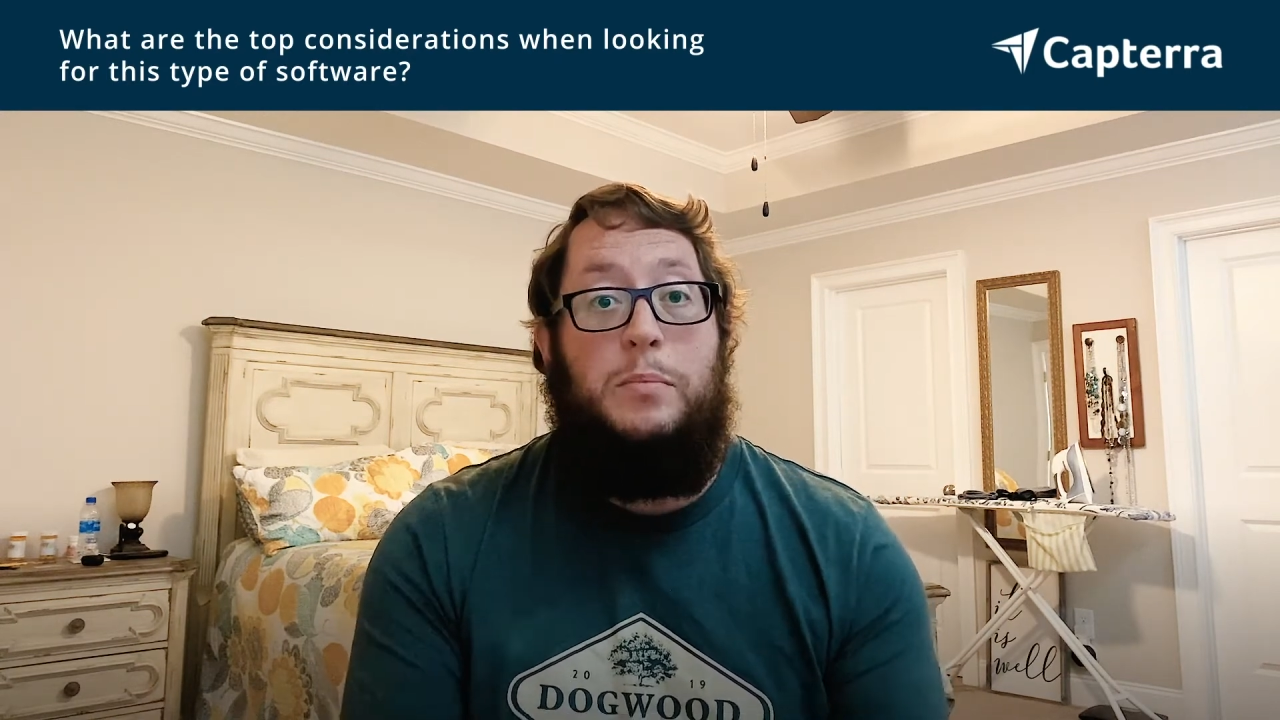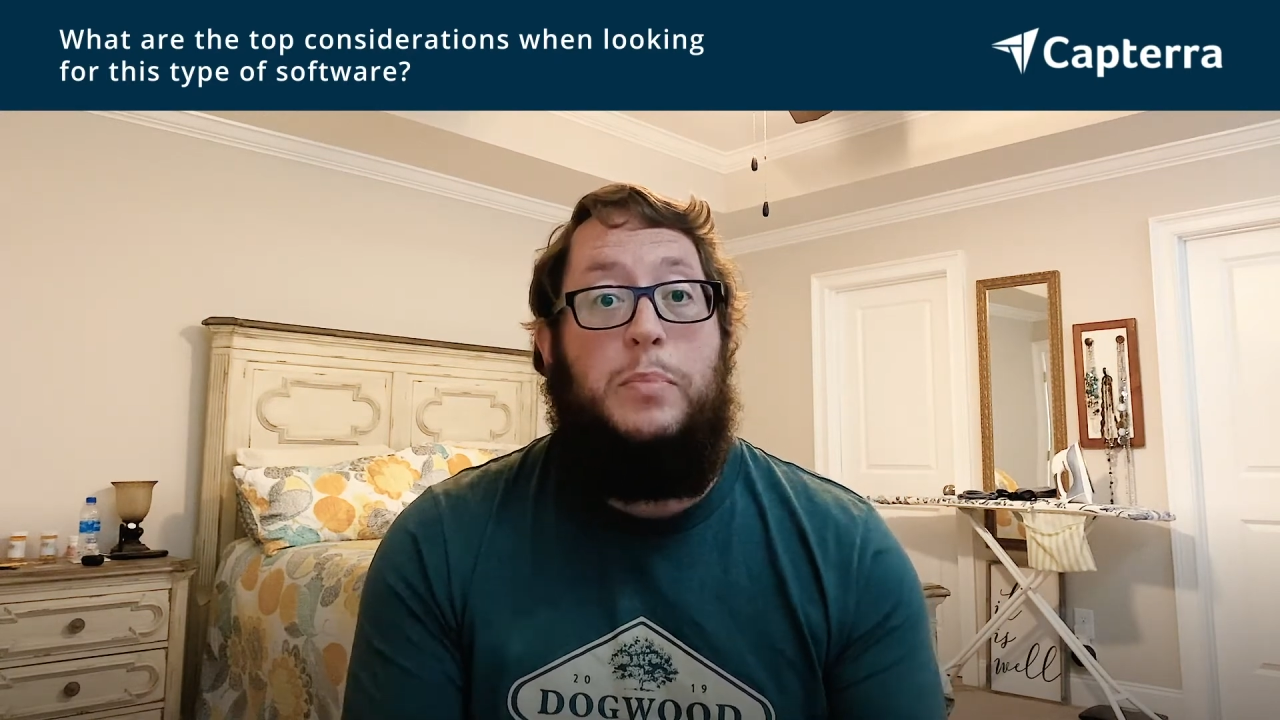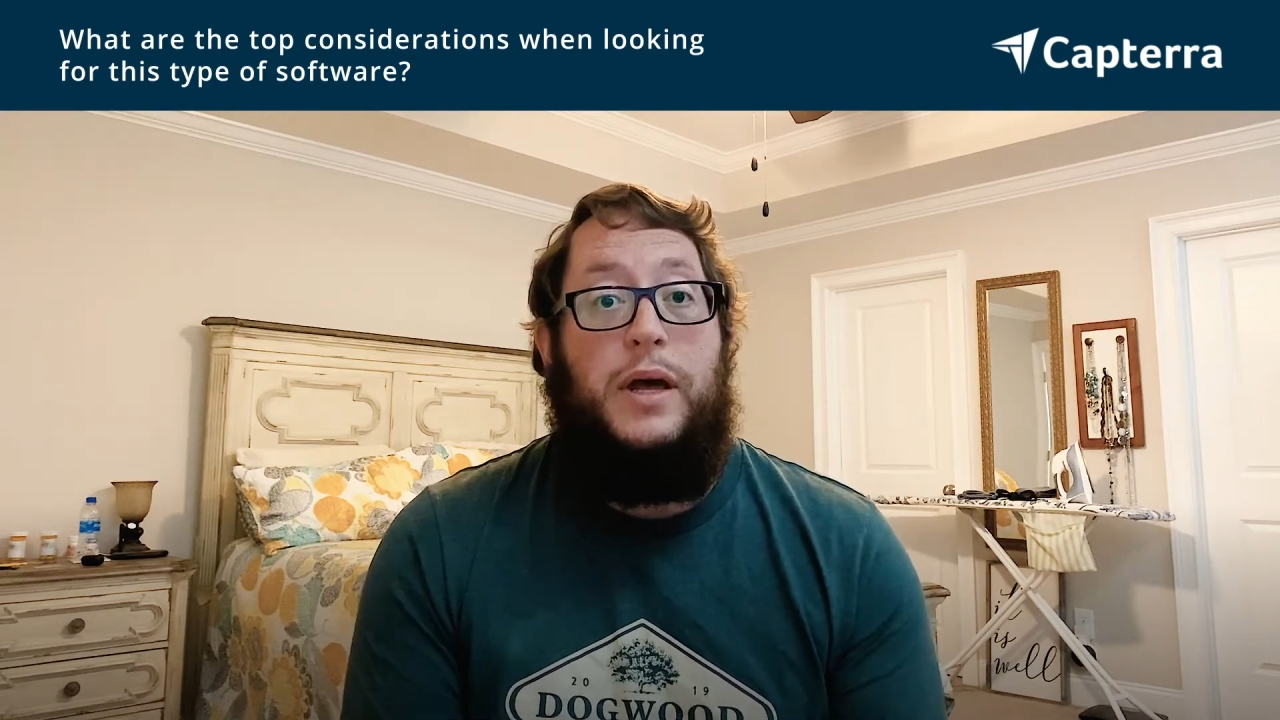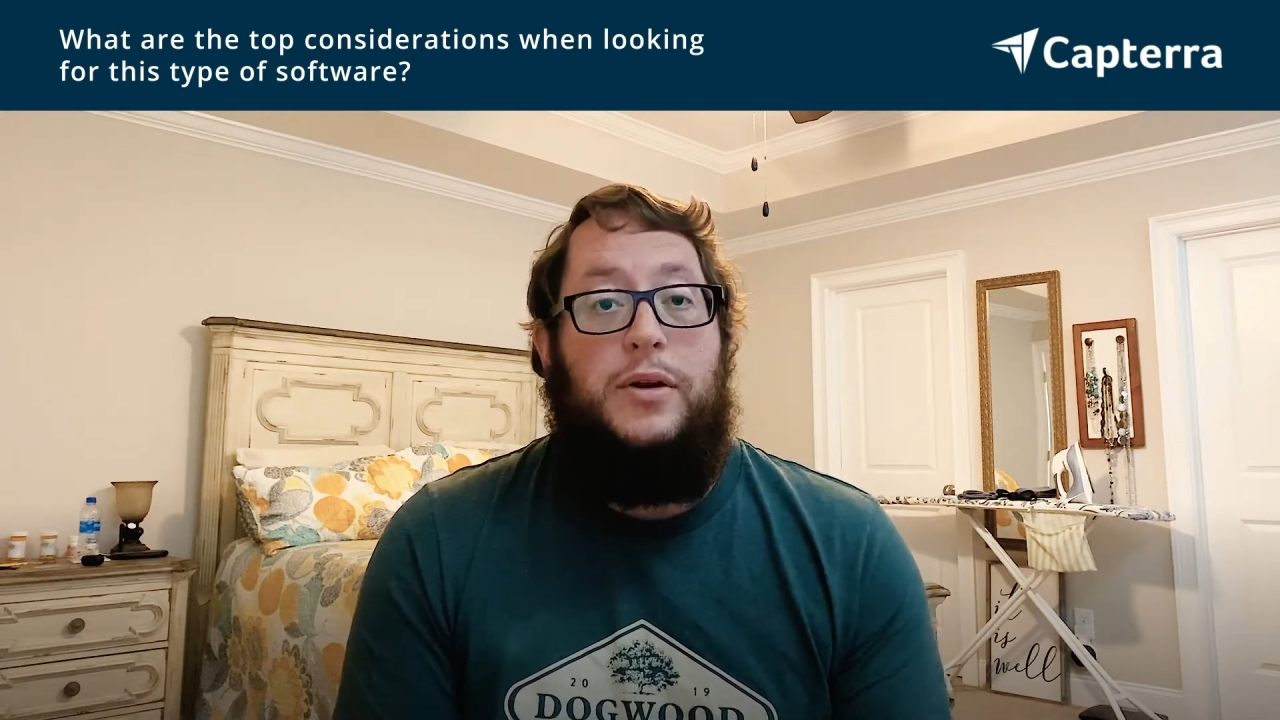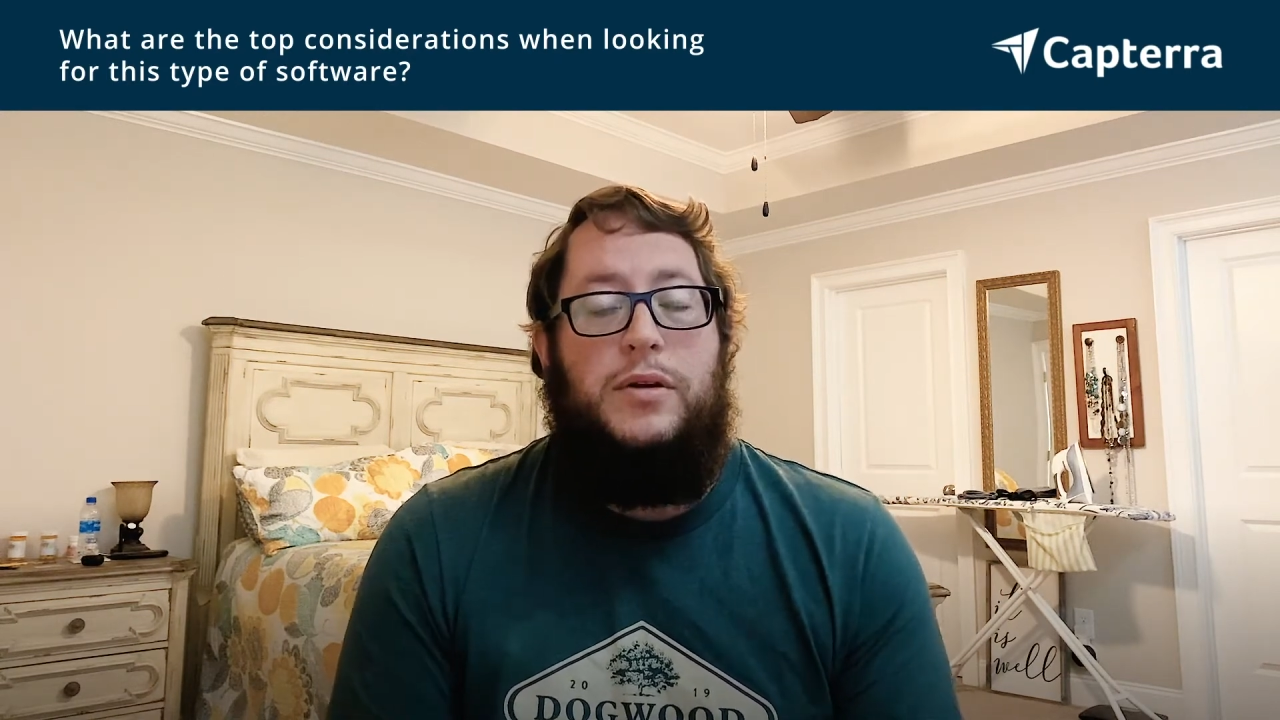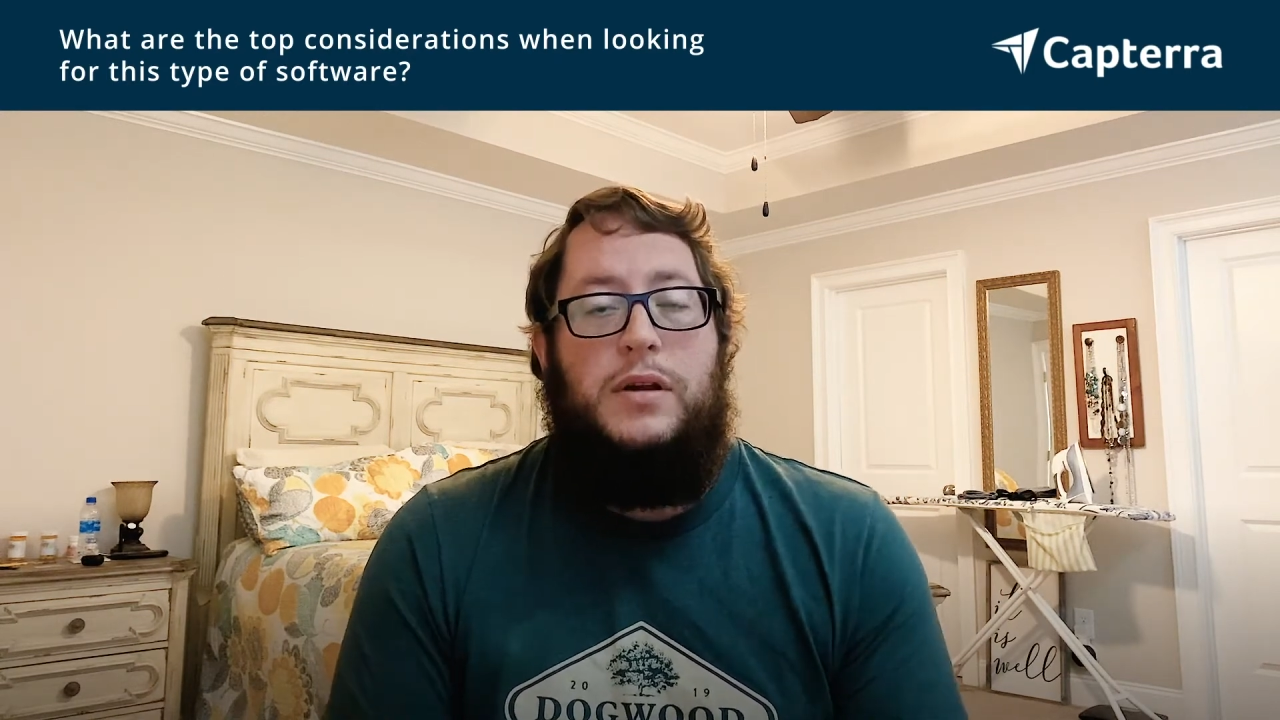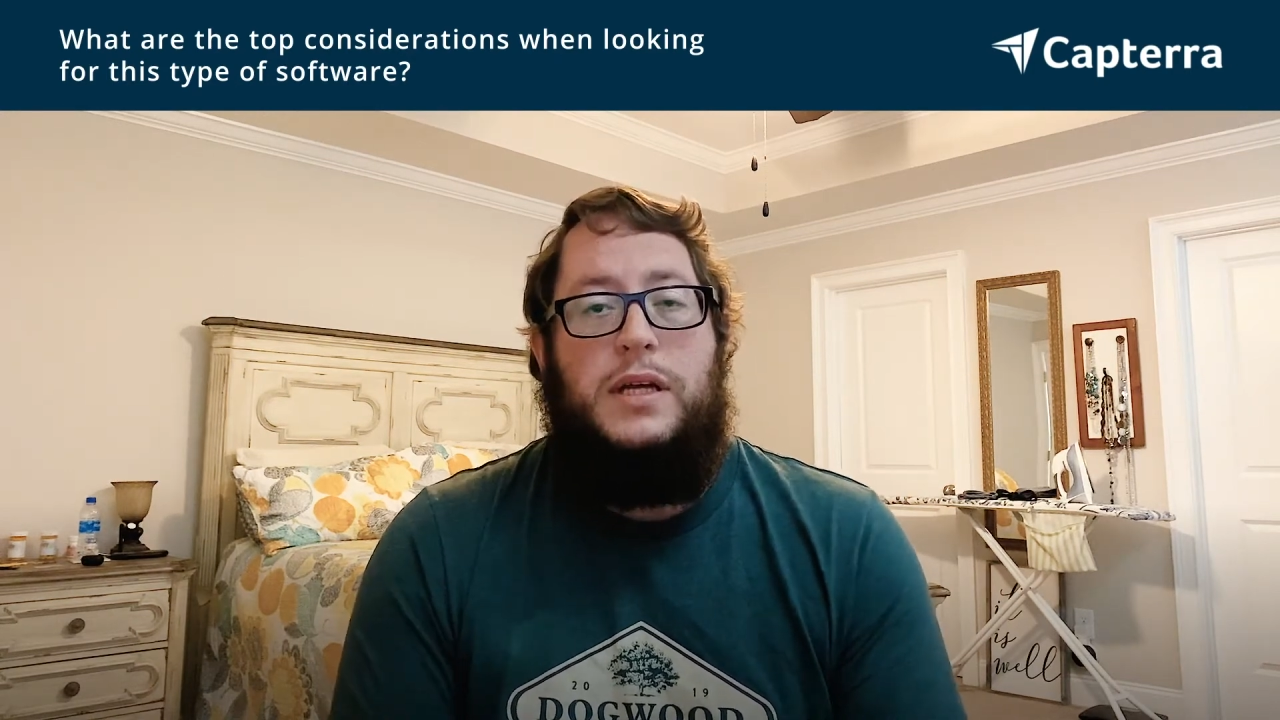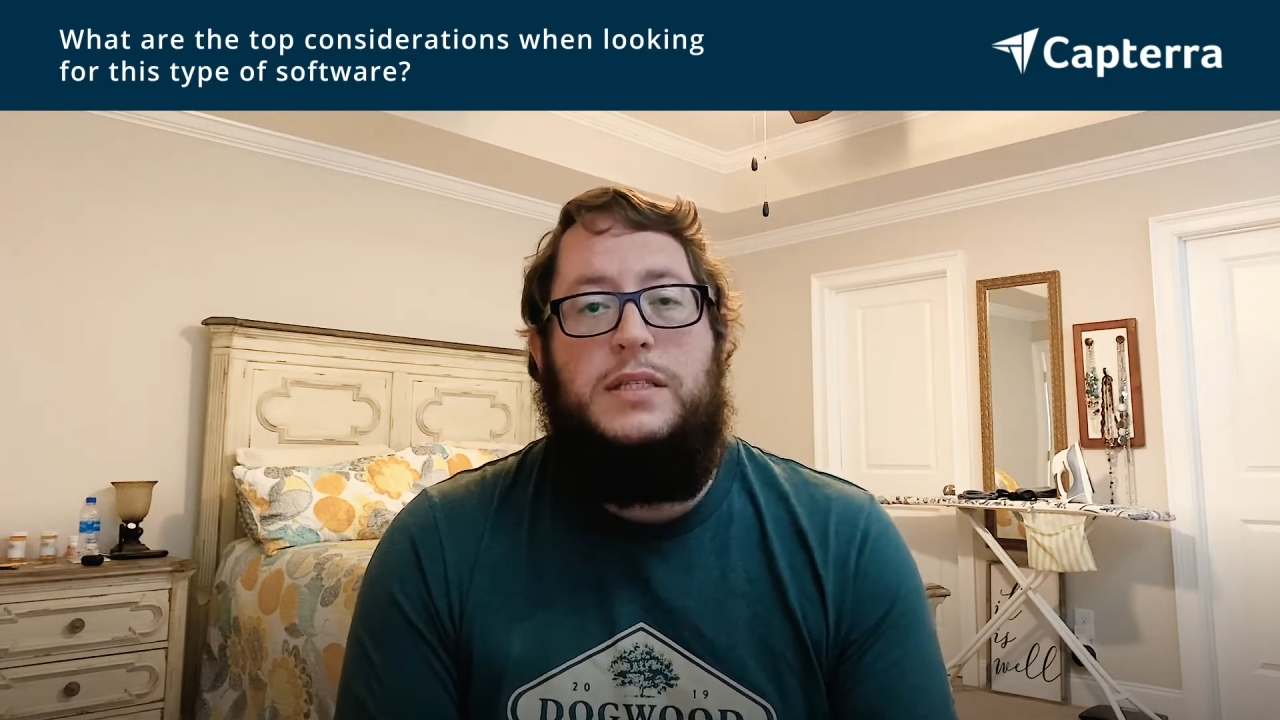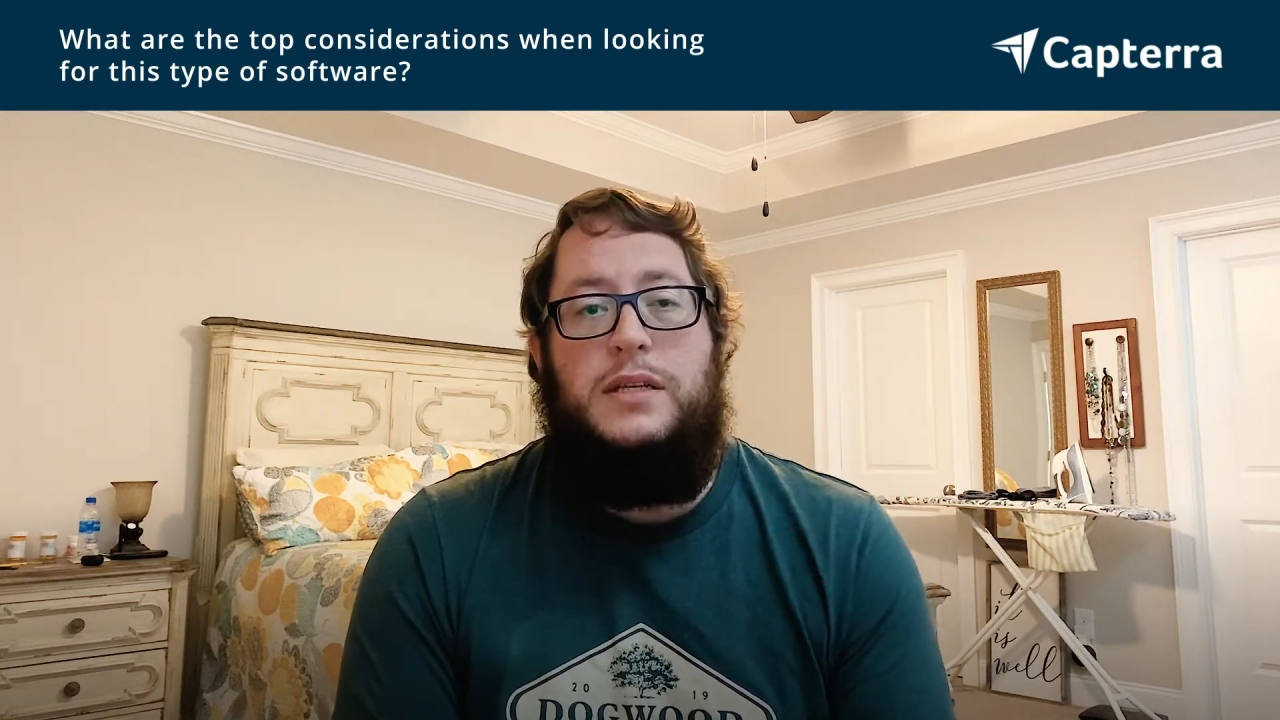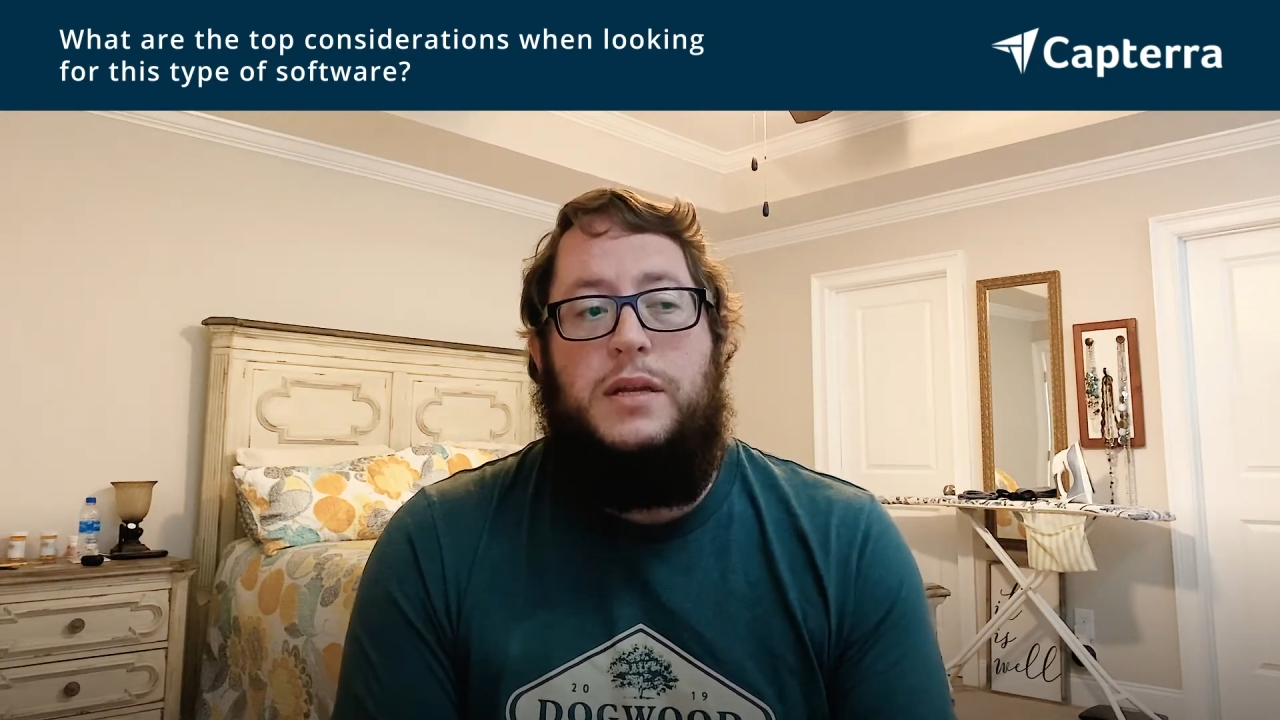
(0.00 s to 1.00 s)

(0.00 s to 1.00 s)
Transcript: better? Is it